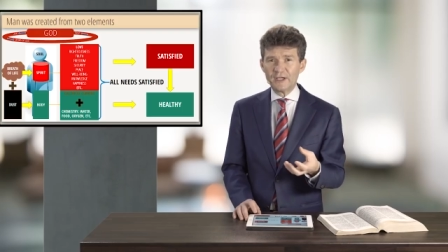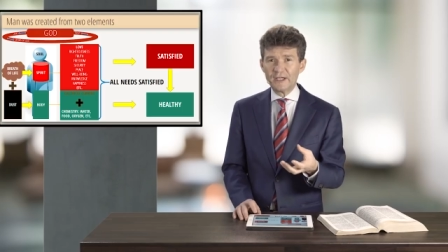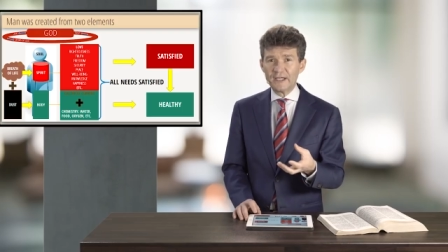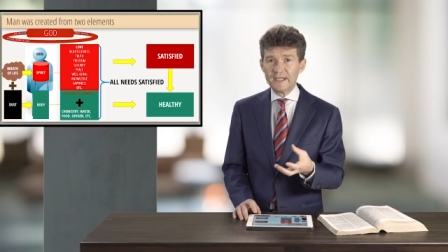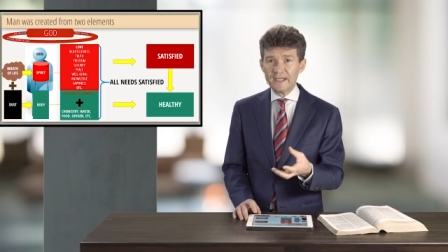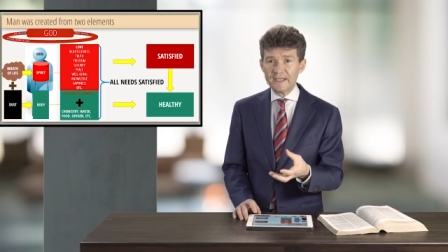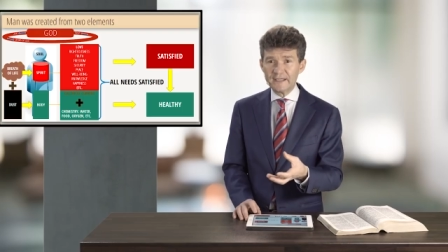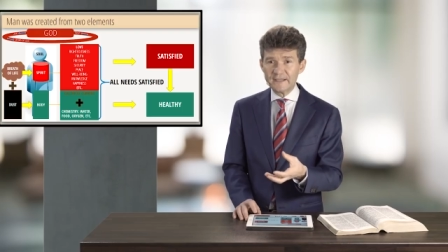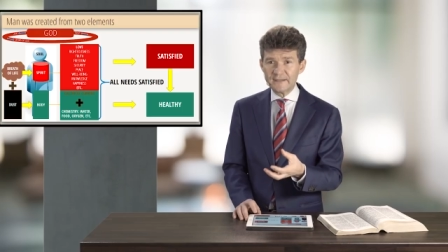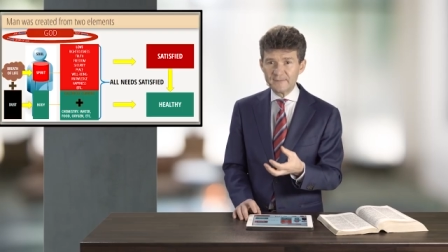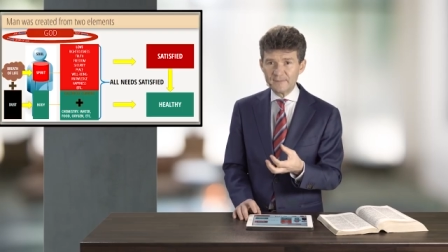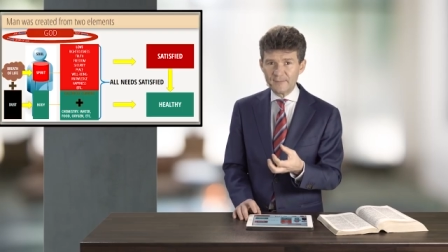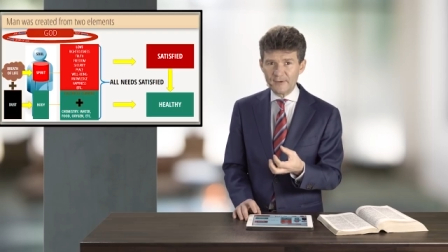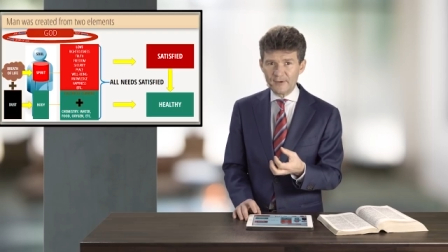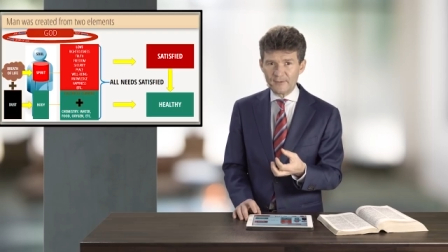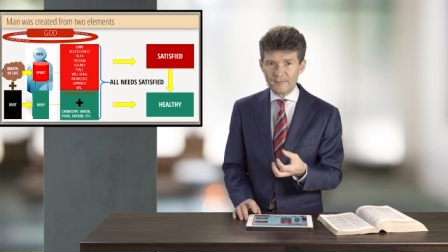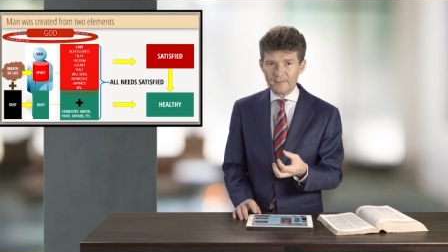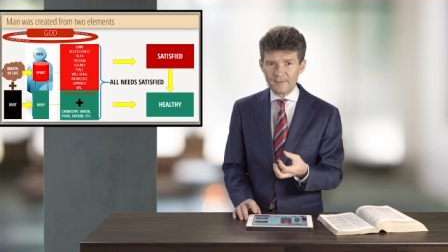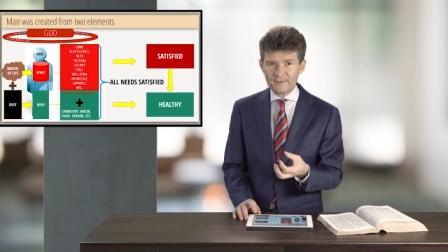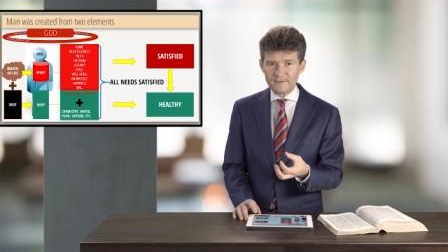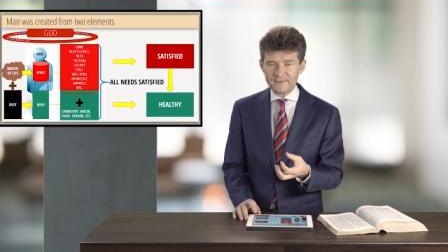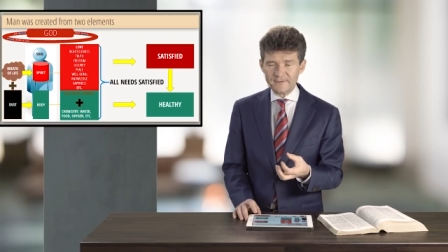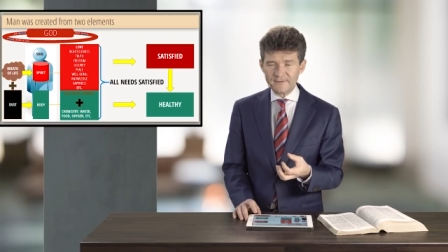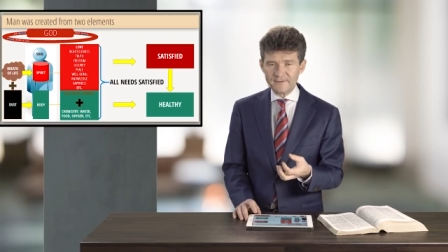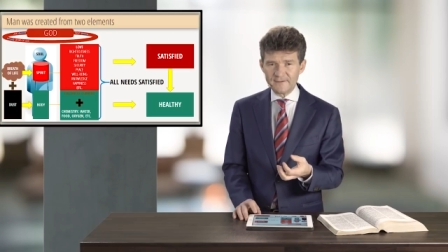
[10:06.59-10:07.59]
his
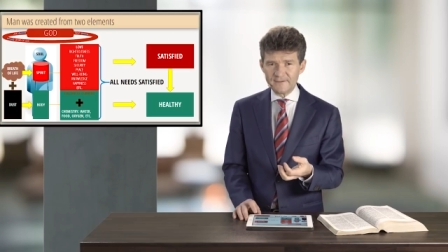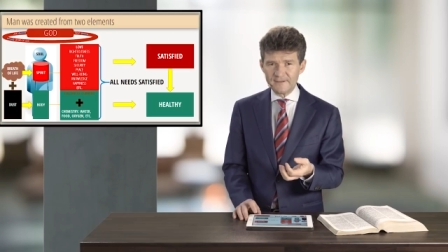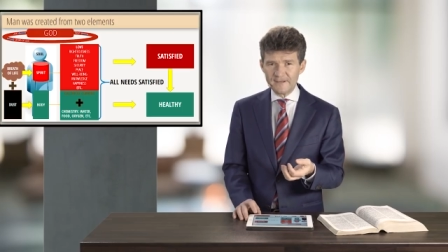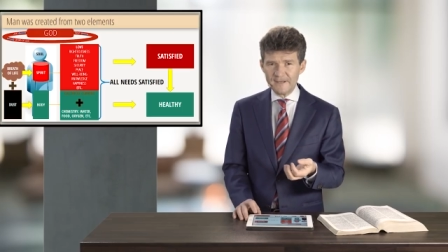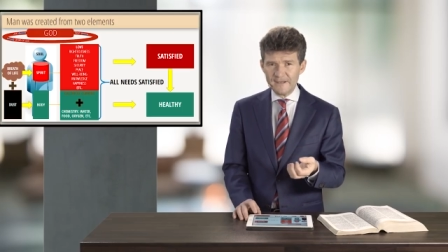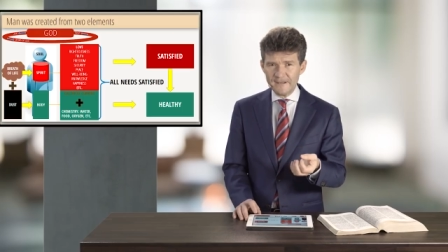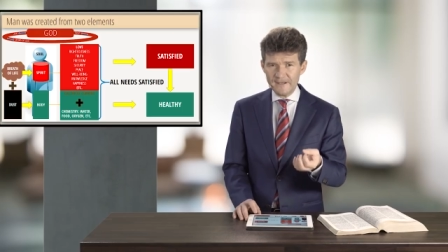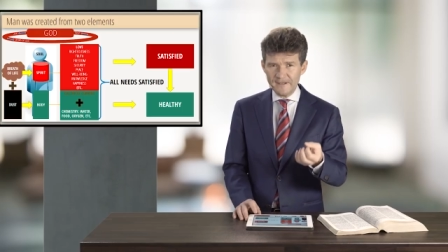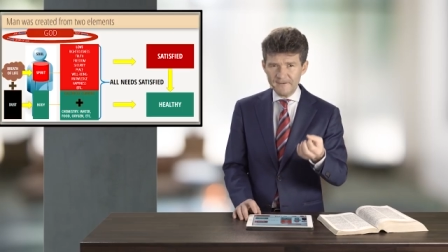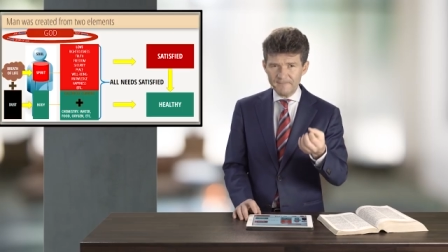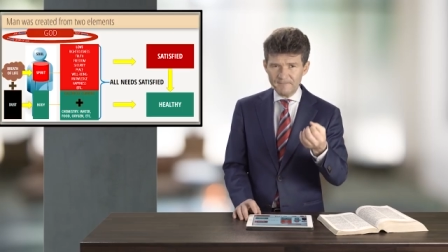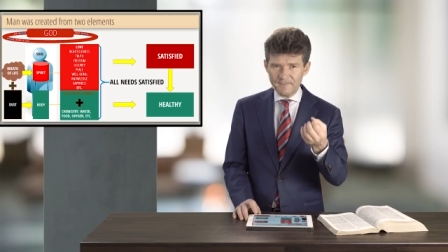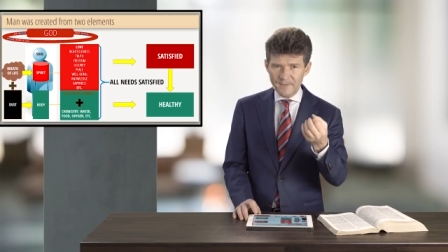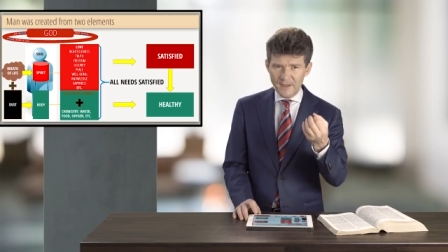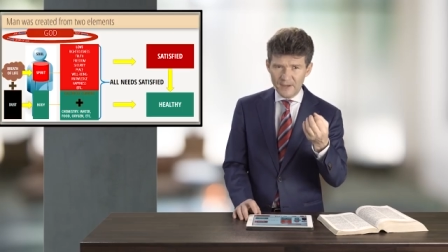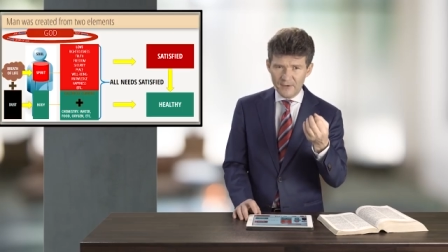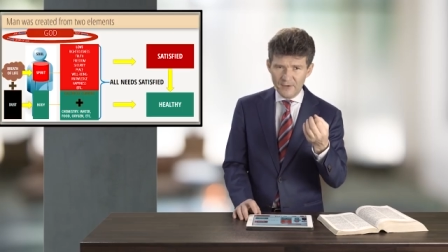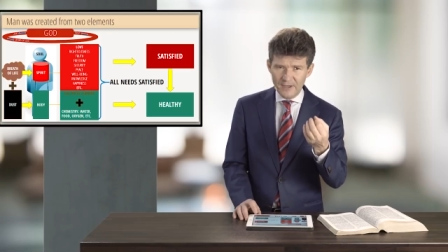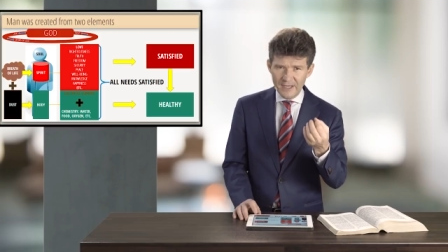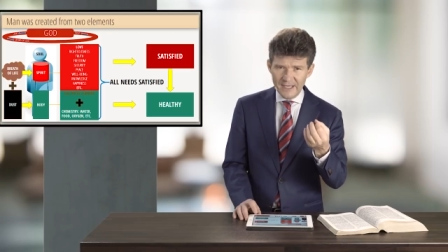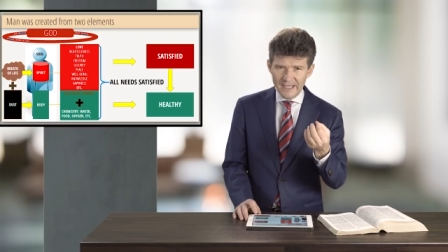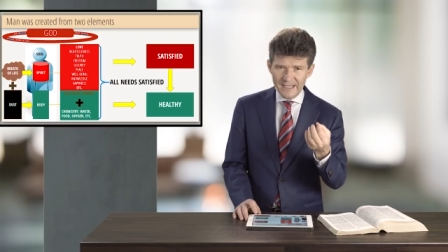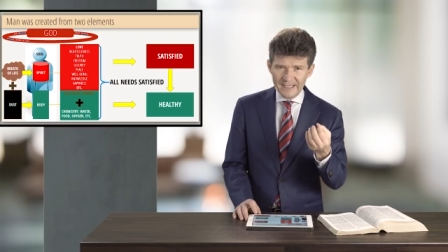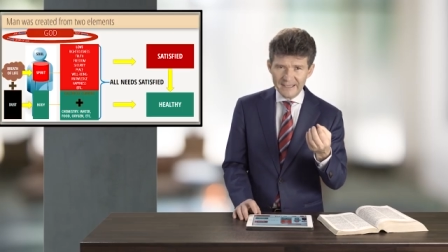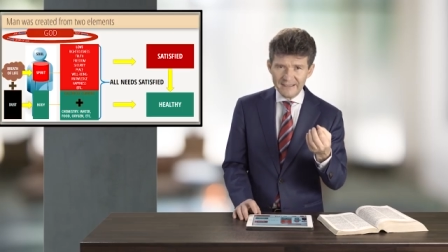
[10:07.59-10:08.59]
purpose.
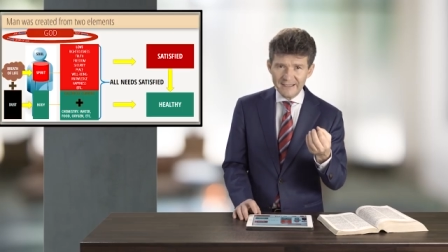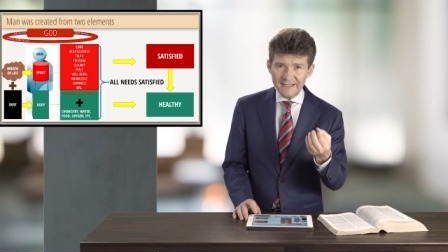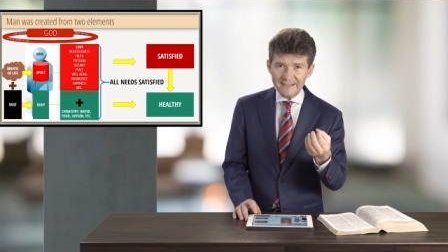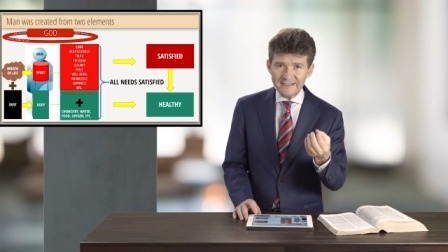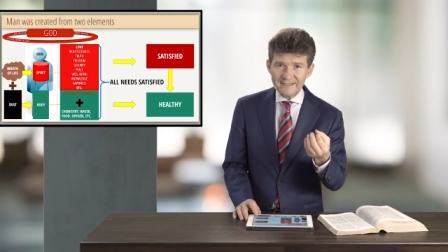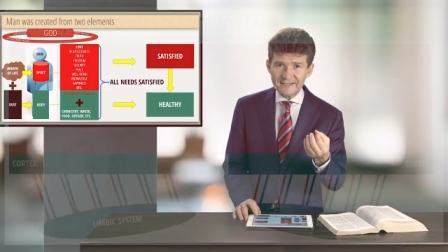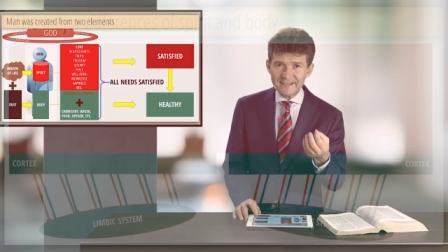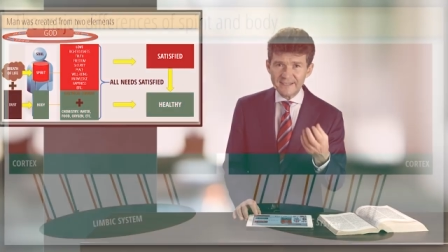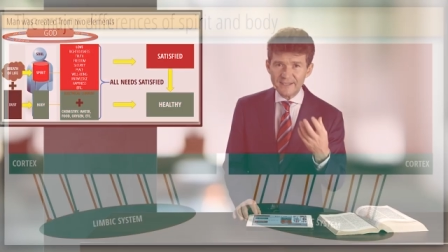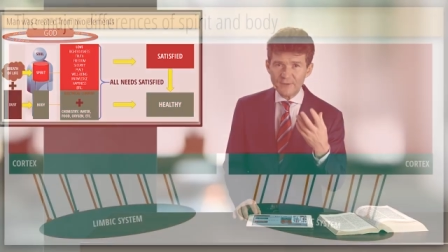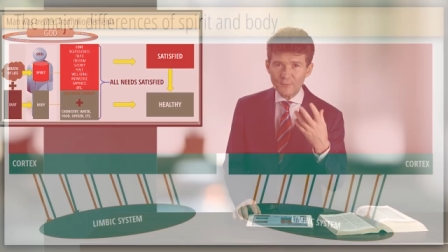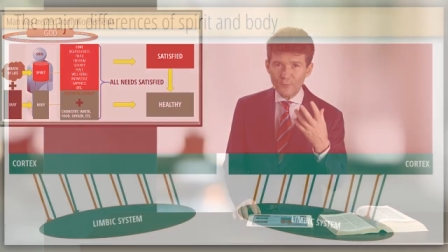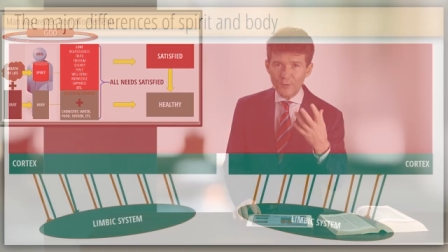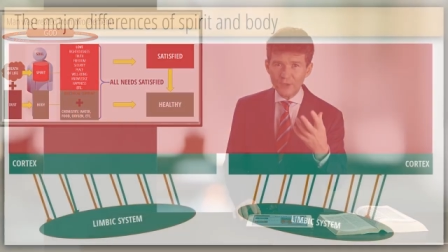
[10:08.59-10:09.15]
Now, let's see